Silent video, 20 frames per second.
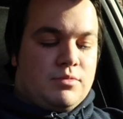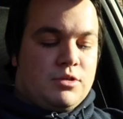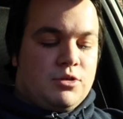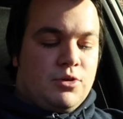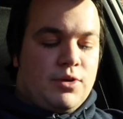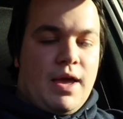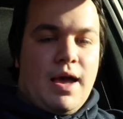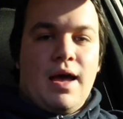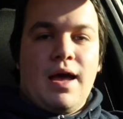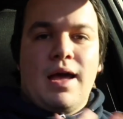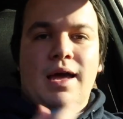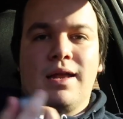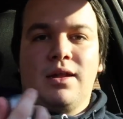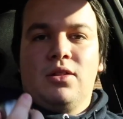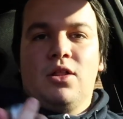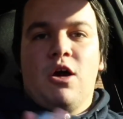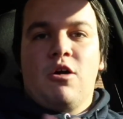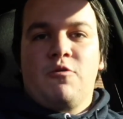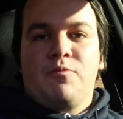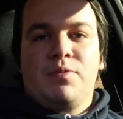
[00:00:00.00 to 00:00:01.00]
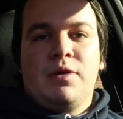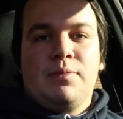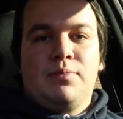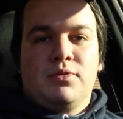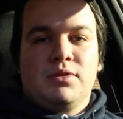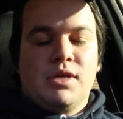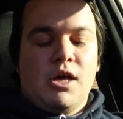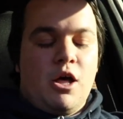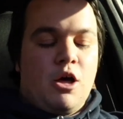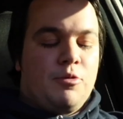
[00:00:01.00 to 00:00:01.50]
So yeah, I had a lot of
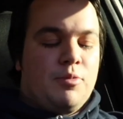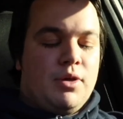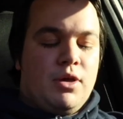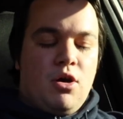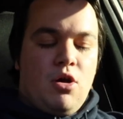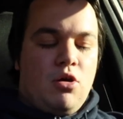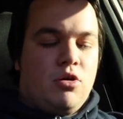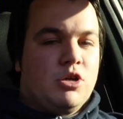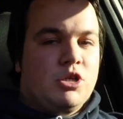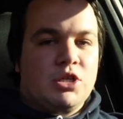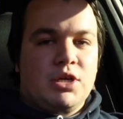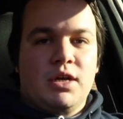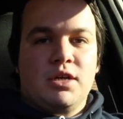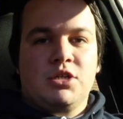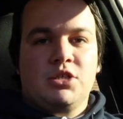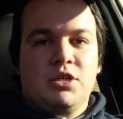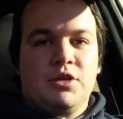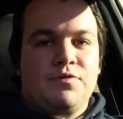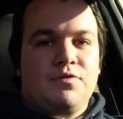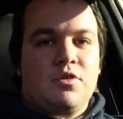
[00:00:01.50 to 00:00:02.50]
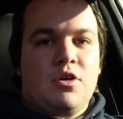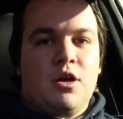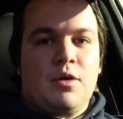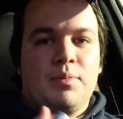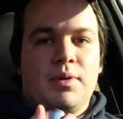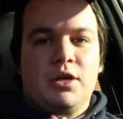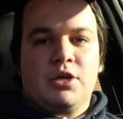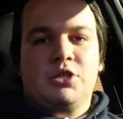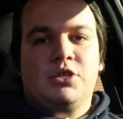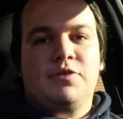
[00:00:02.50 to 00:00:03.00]
people telling me, oh, you should get a shift
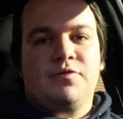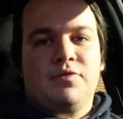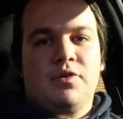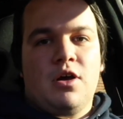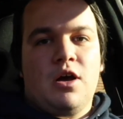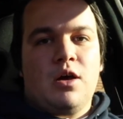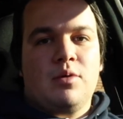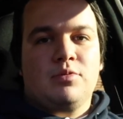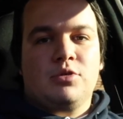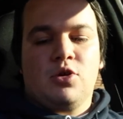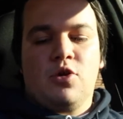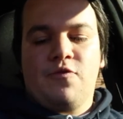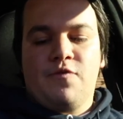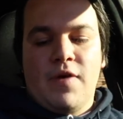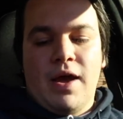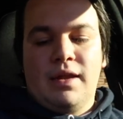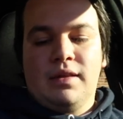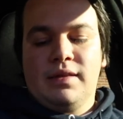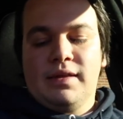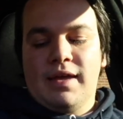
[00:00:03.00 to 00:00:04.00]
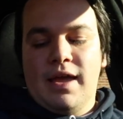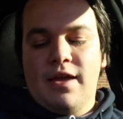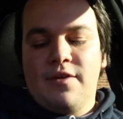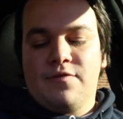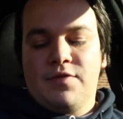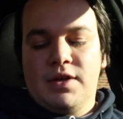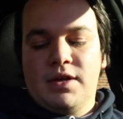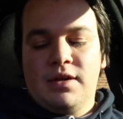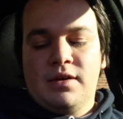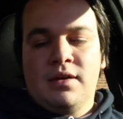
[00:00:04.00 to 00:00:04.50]
knob, so I finally
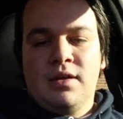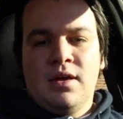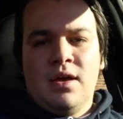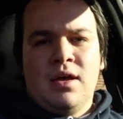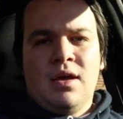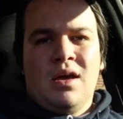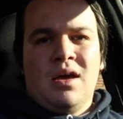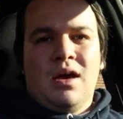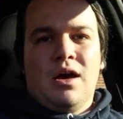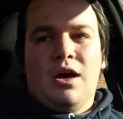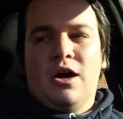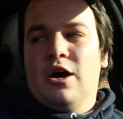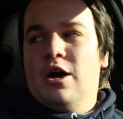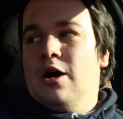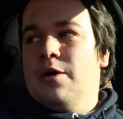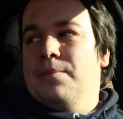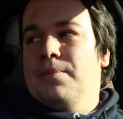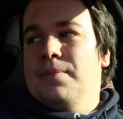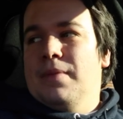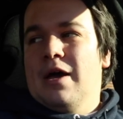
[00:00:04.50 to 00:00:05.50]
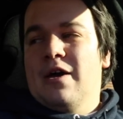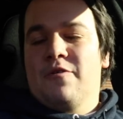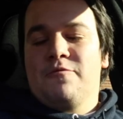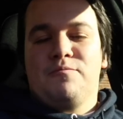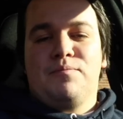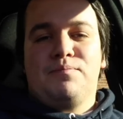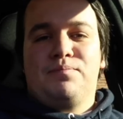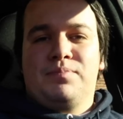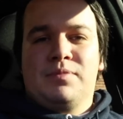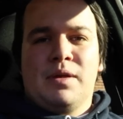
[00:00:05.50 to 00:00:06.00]
gave in.
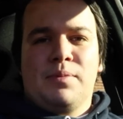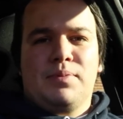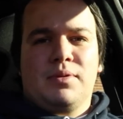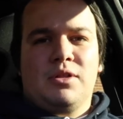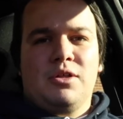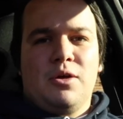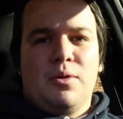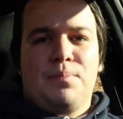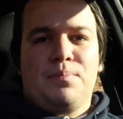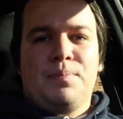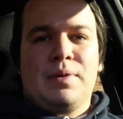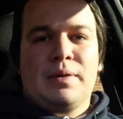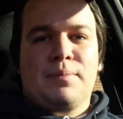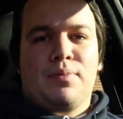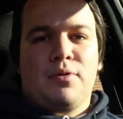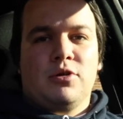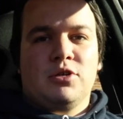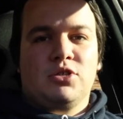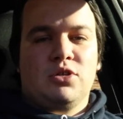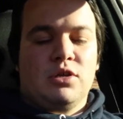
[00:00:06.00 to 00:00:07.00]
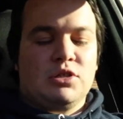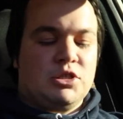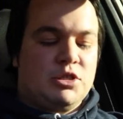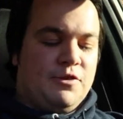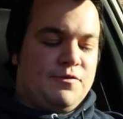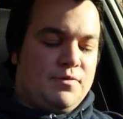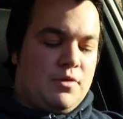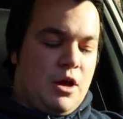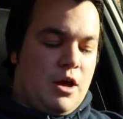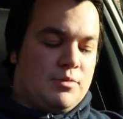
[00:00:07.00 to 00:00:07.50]
I'm typically a big person on
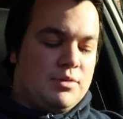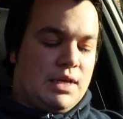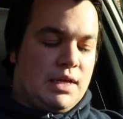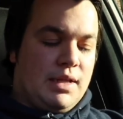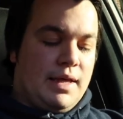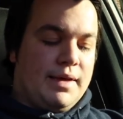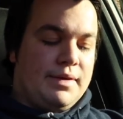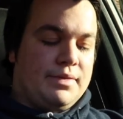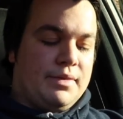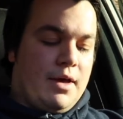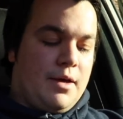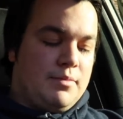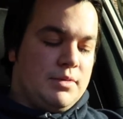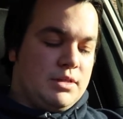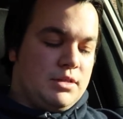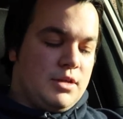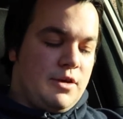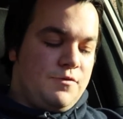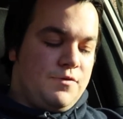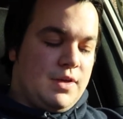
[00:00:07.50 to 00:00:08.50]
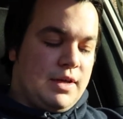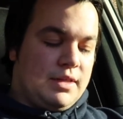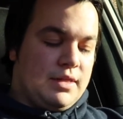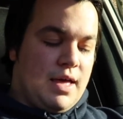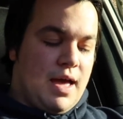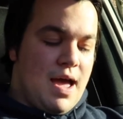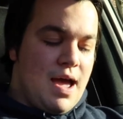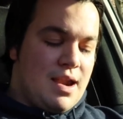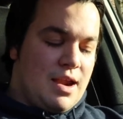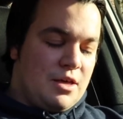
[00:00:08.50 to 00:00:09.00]
shift knobs. I like them and stuff like
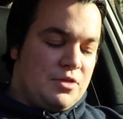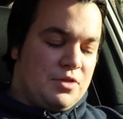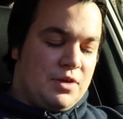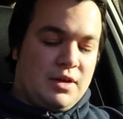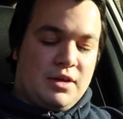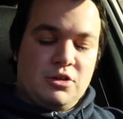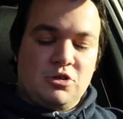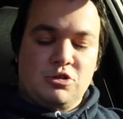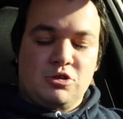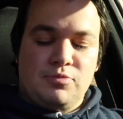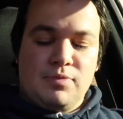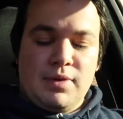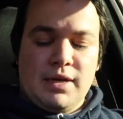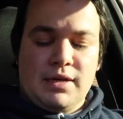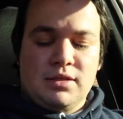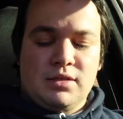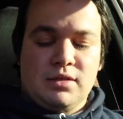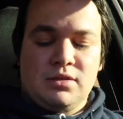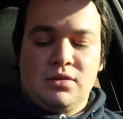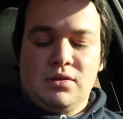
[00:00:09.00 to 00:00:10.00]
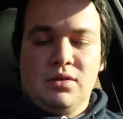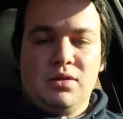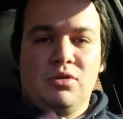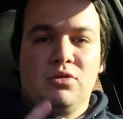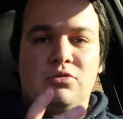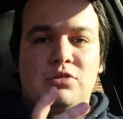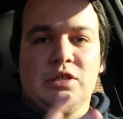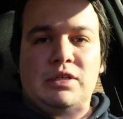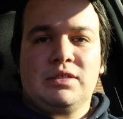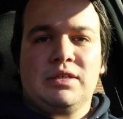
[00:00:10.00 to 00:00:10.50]
that, and I think it just makes, it's a
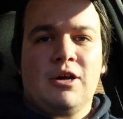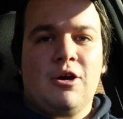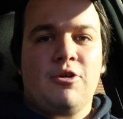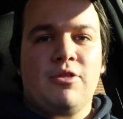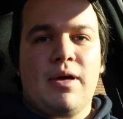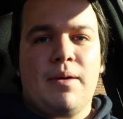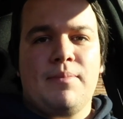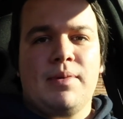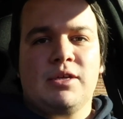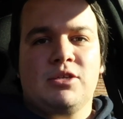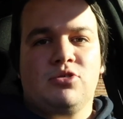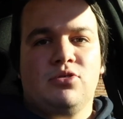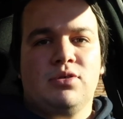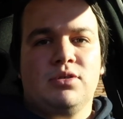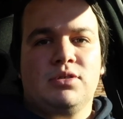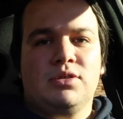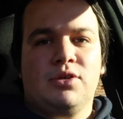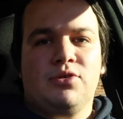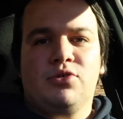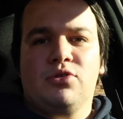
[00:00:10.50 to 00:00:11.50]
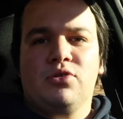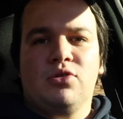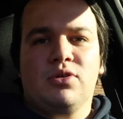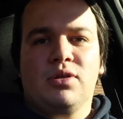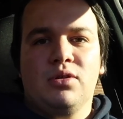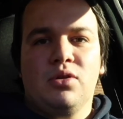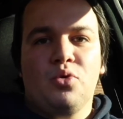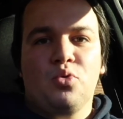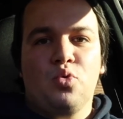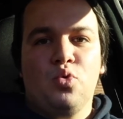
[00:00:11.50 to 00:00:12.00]
little detail that makes your interior
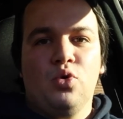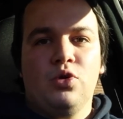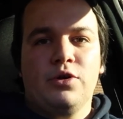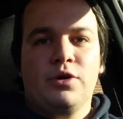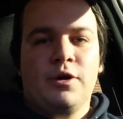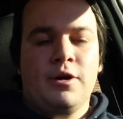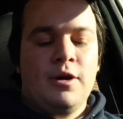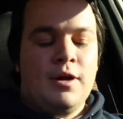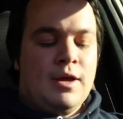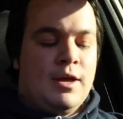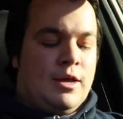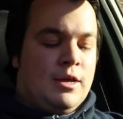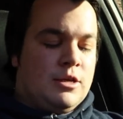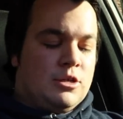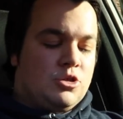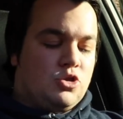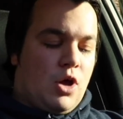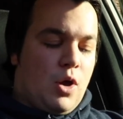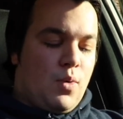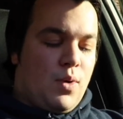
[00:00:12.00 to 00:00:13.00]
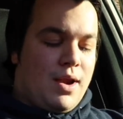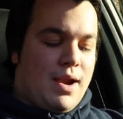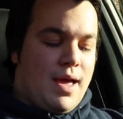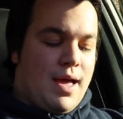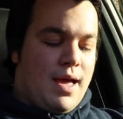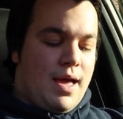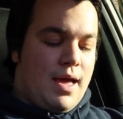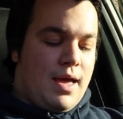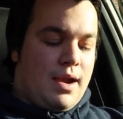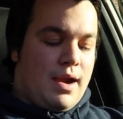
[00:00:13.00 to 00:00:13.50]
look a little cooler. So I went
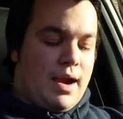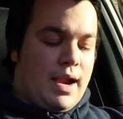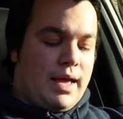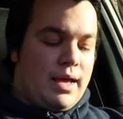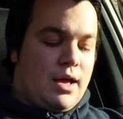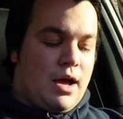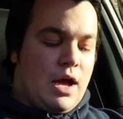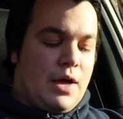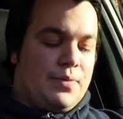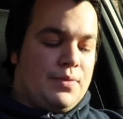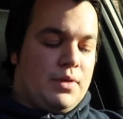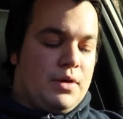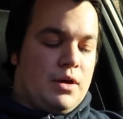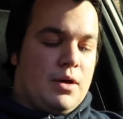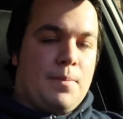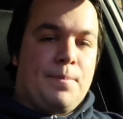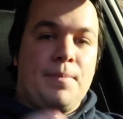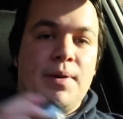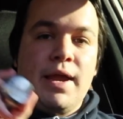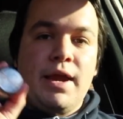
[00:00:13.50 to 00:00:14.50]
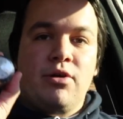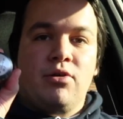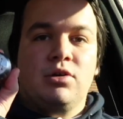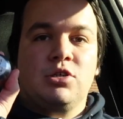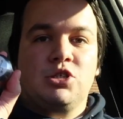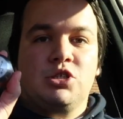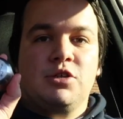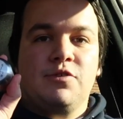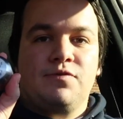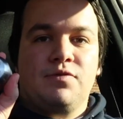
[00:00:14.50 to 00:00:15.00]
ahead and I got the
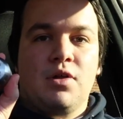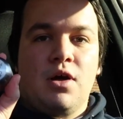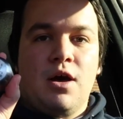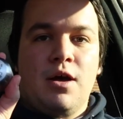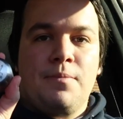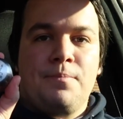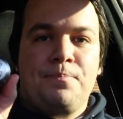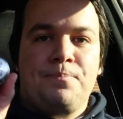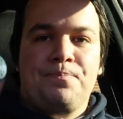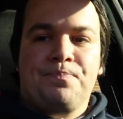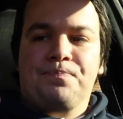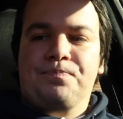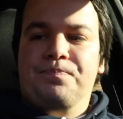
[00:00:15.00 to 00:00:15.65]
Perrin shift knob.